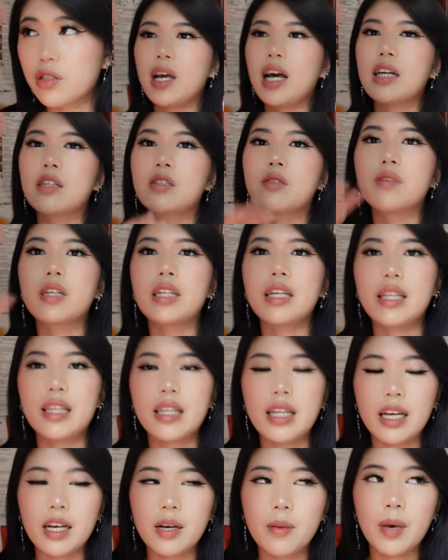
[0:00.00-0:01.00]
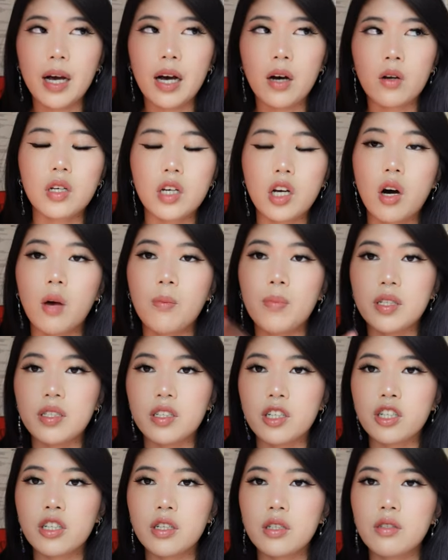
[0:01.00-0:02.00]
You had to really think about the
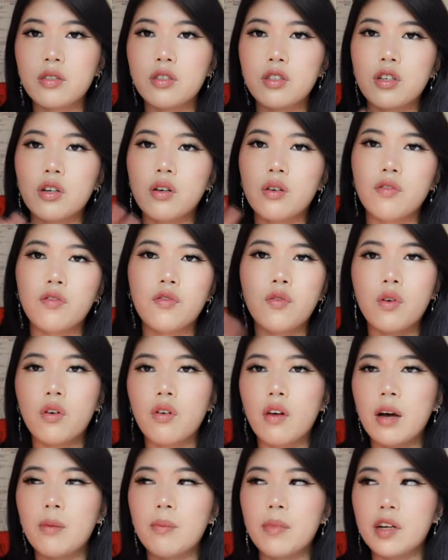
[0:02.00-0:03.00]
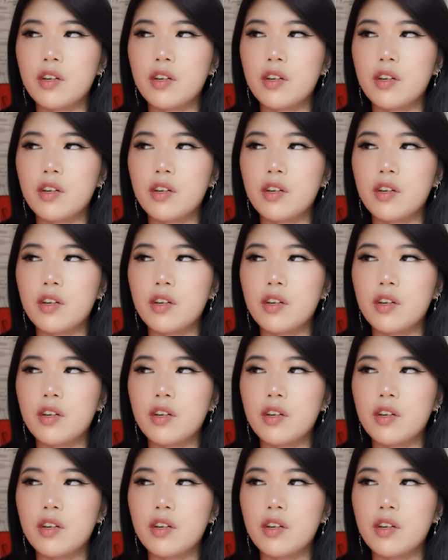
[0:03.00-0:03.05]
composition, so foreground,